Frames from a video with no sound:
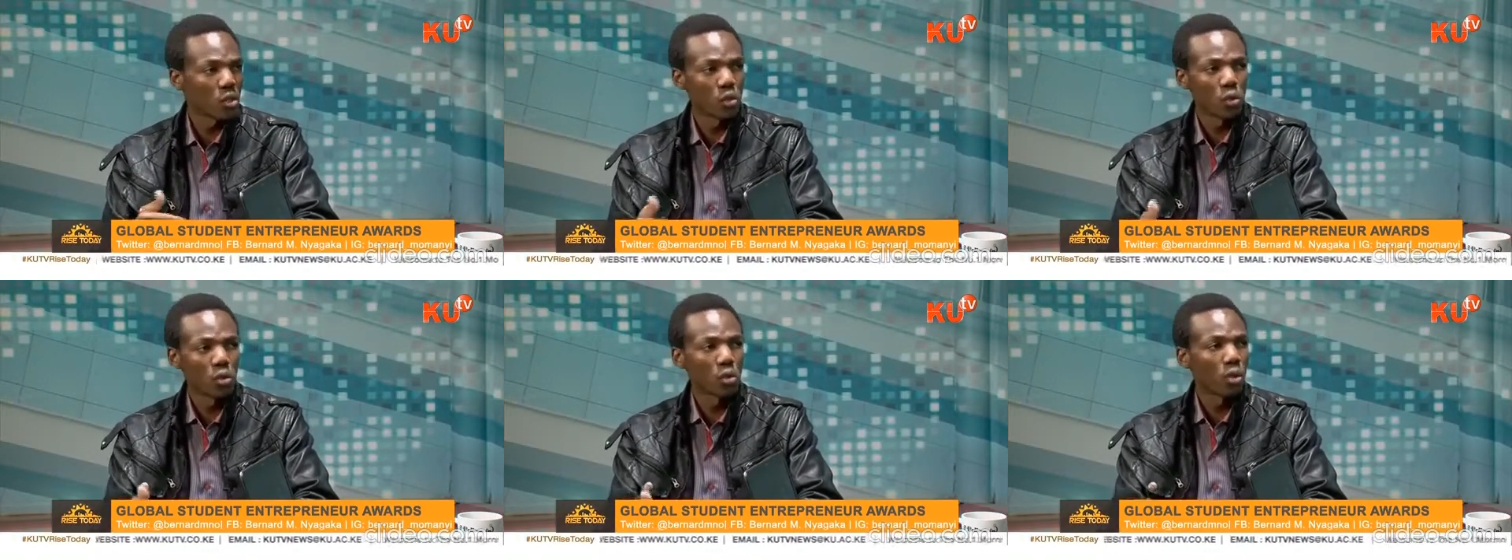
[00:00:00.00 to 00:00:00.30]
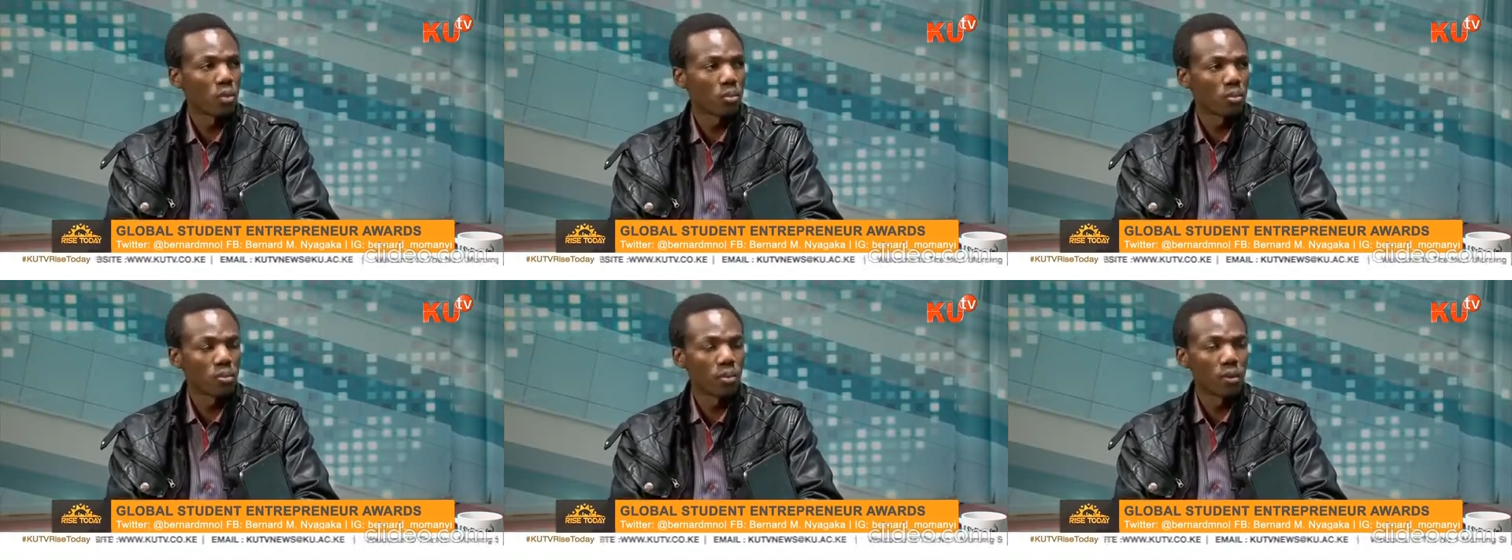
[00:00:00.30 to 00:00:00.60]

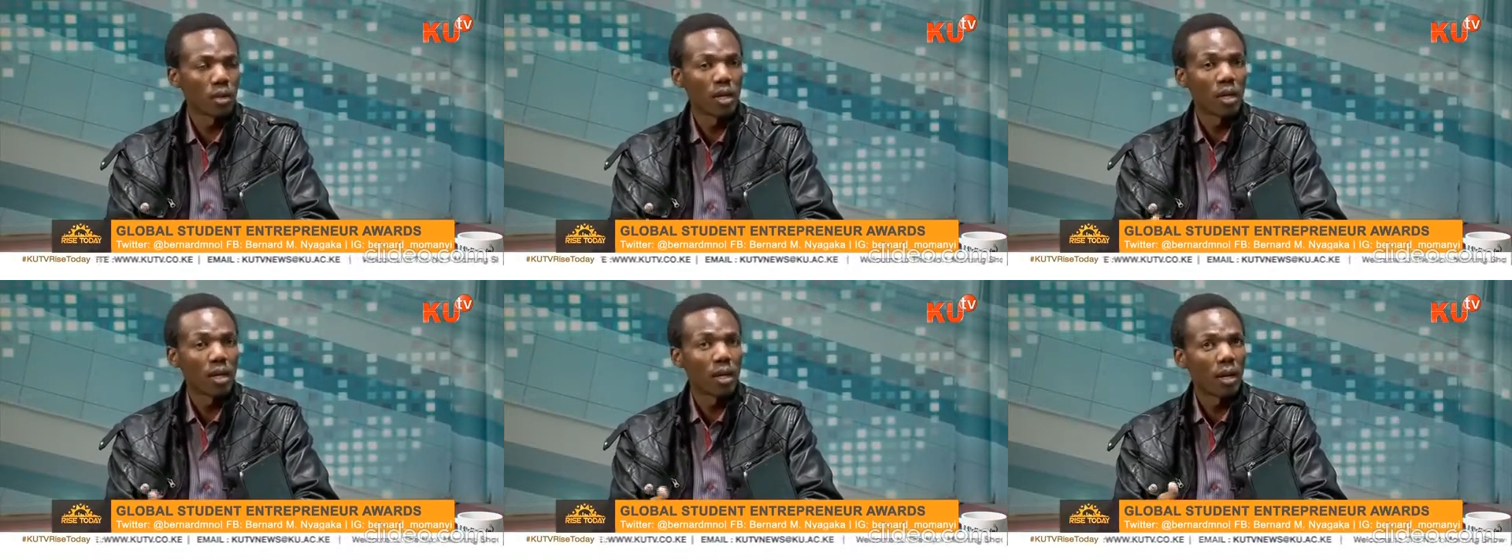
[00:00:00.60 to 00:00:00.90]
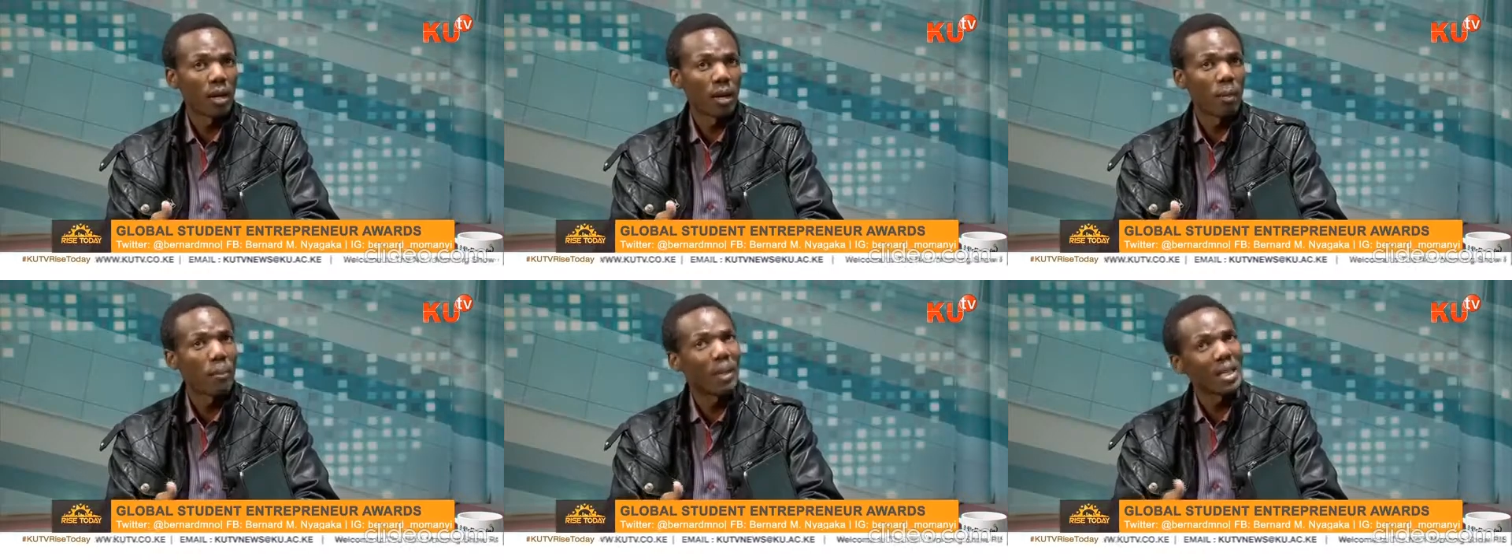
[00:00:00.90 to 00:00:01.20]
Europe,
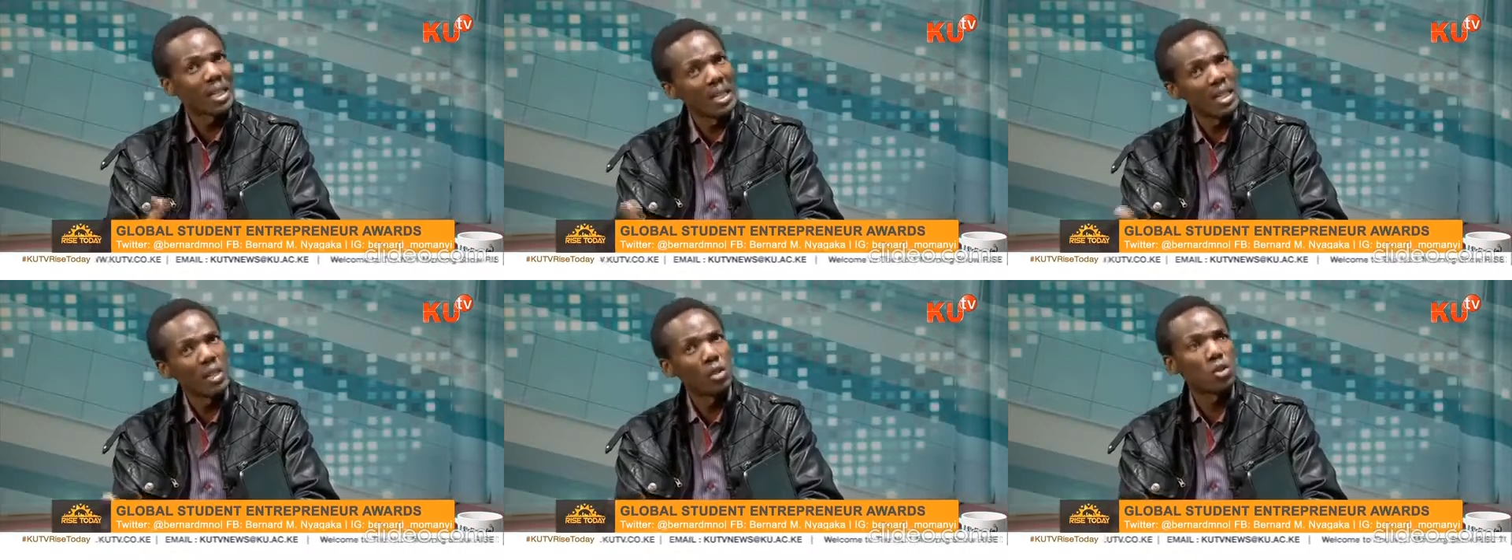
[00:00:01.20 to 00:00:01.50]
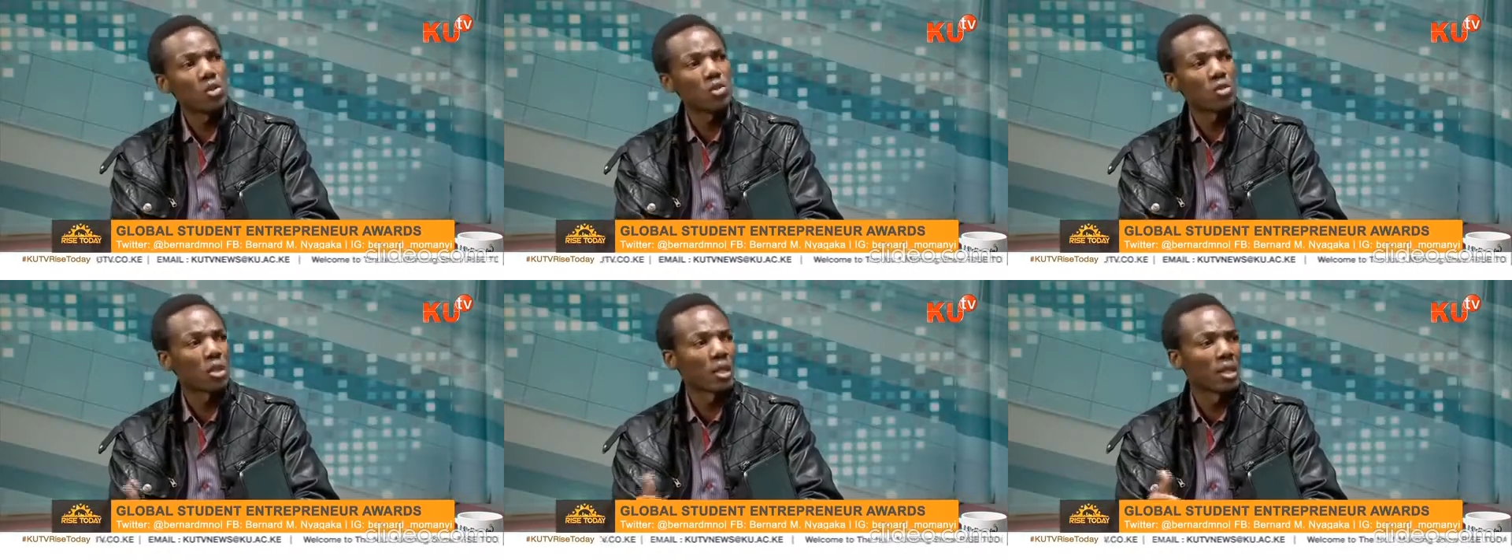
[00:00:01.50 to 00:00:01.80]
partly
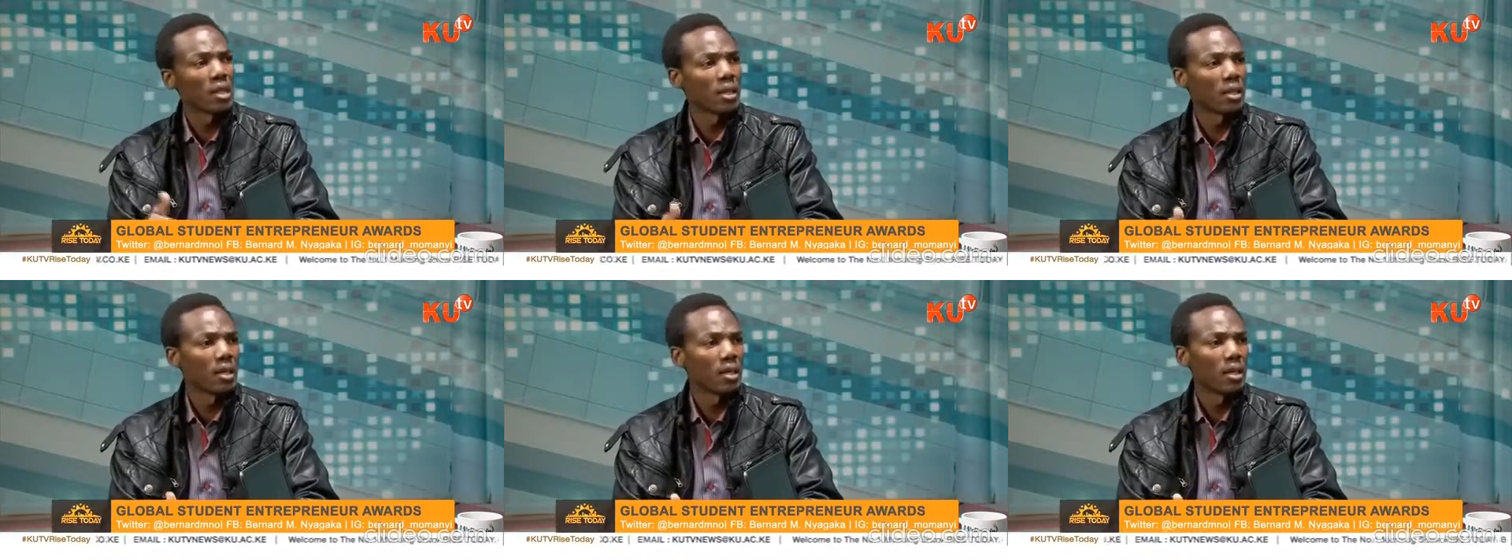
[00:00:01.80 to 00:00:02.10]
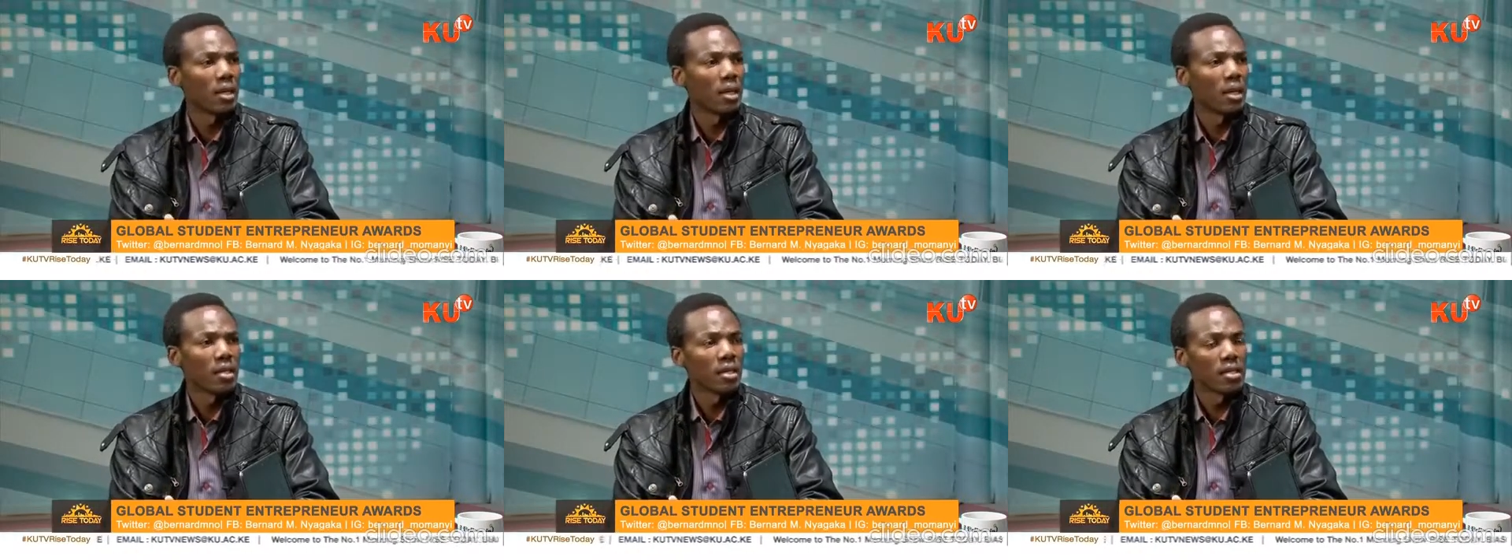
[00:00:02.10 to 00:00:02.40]
Australia.